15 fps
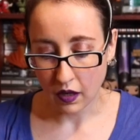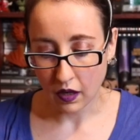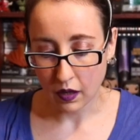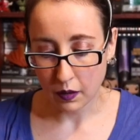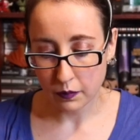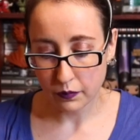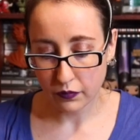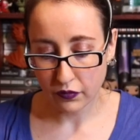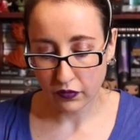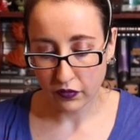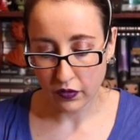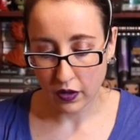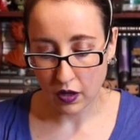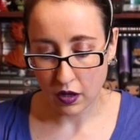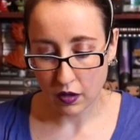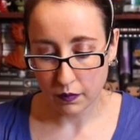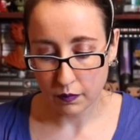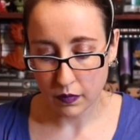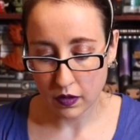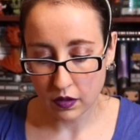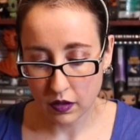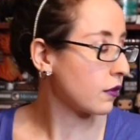
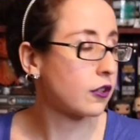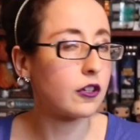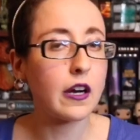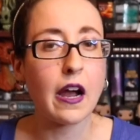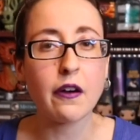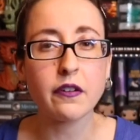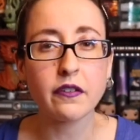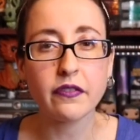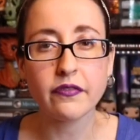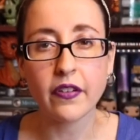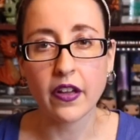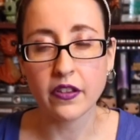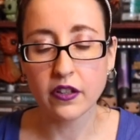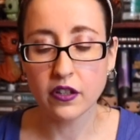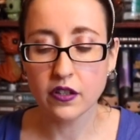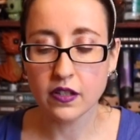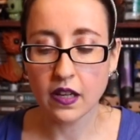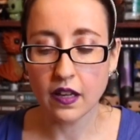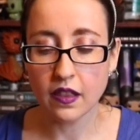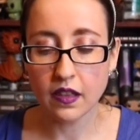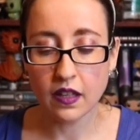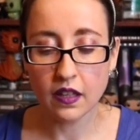from Crown of Feathers,
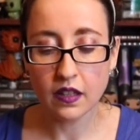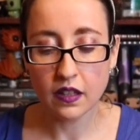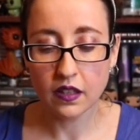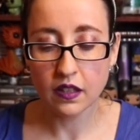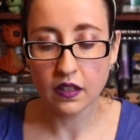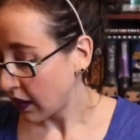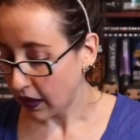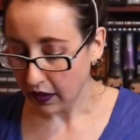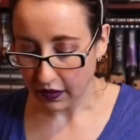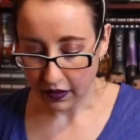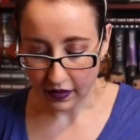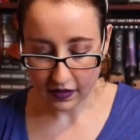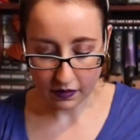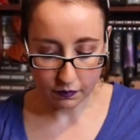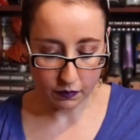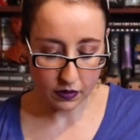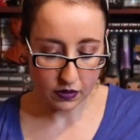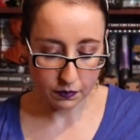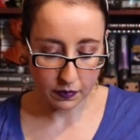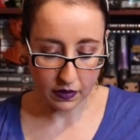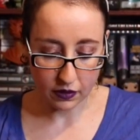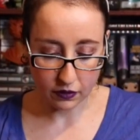I think. Unless I'm
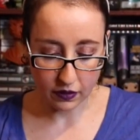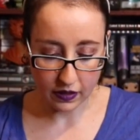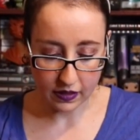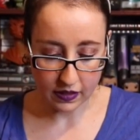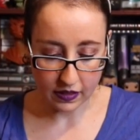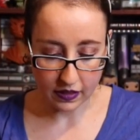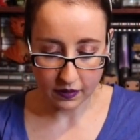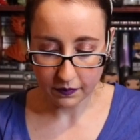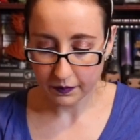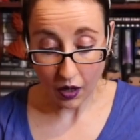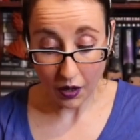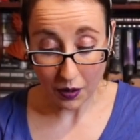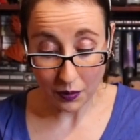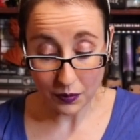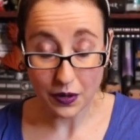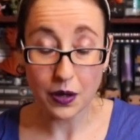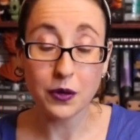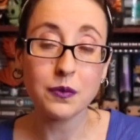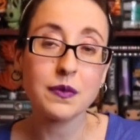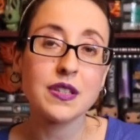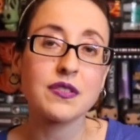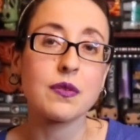just being crazy. Oh no,
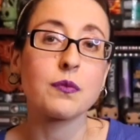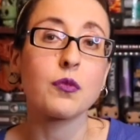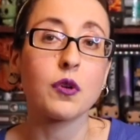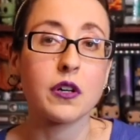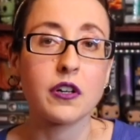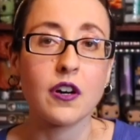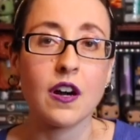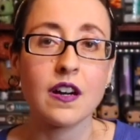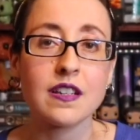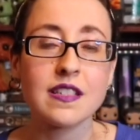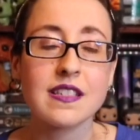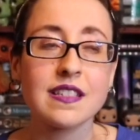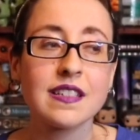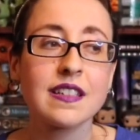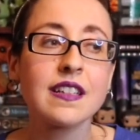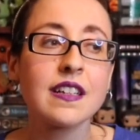it's from Warcross.